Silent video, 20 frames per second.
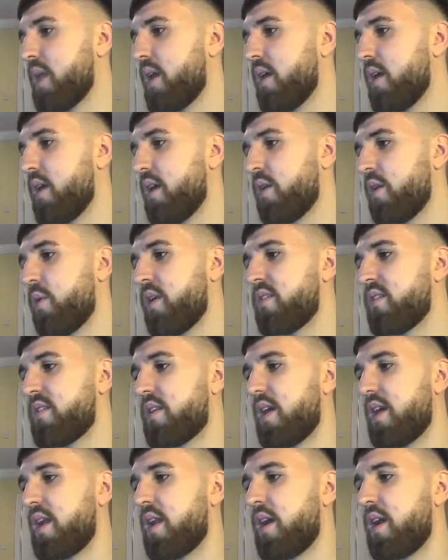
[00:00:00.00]
When is the
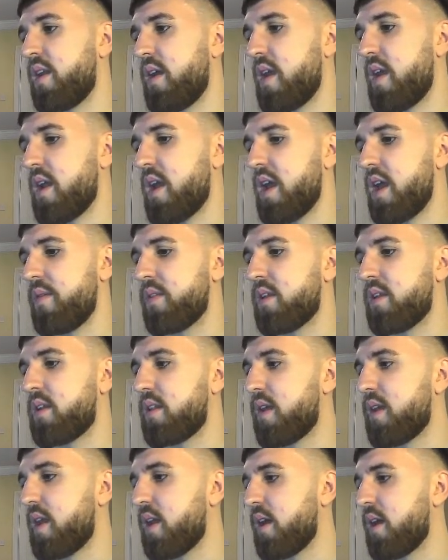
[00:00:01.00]
deadline? Are you live until the
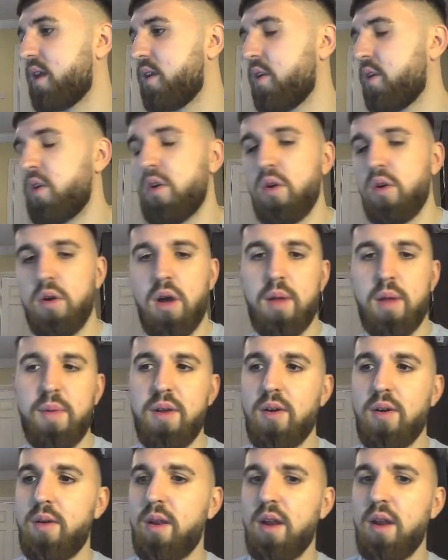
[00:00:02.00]
deadline? No, I'll be
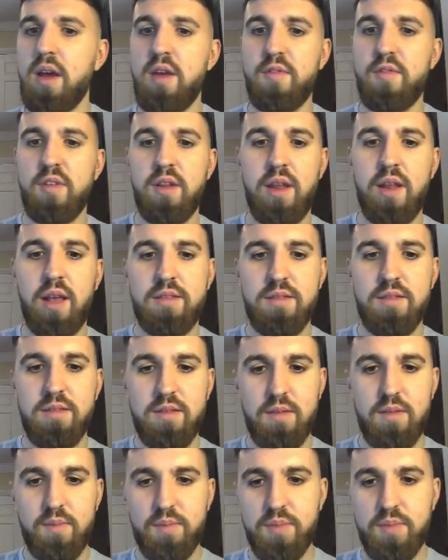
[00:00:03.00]
only live for the next
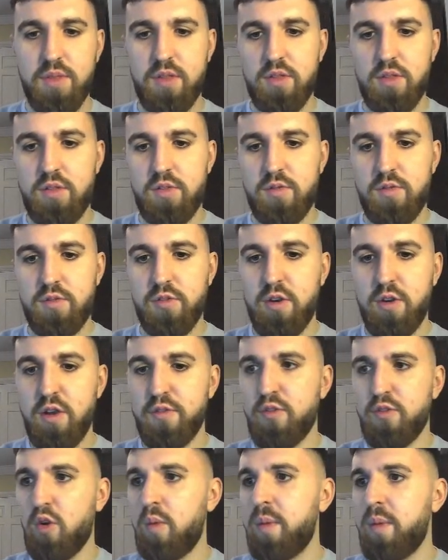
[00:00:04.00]
3 or
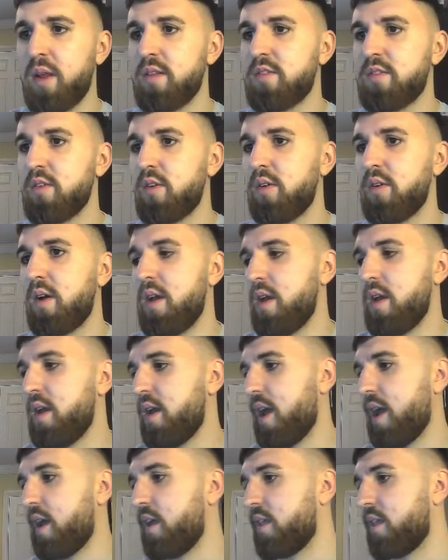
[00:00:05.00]
4 minutes. So
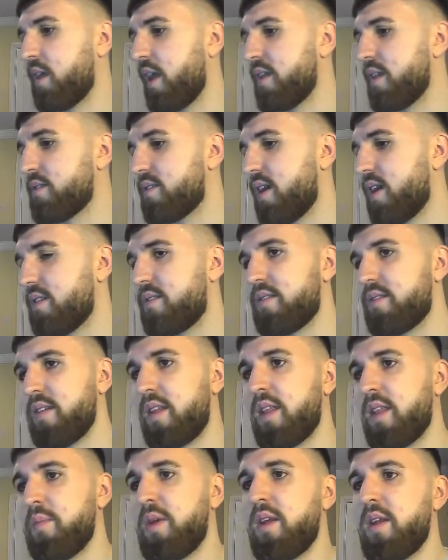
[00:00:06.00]
anything else, lads, send them
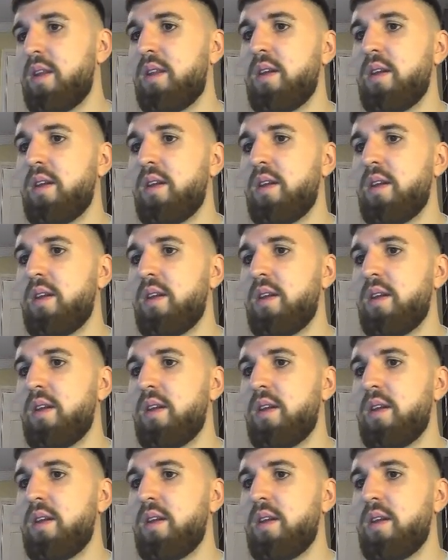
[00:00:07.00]
in.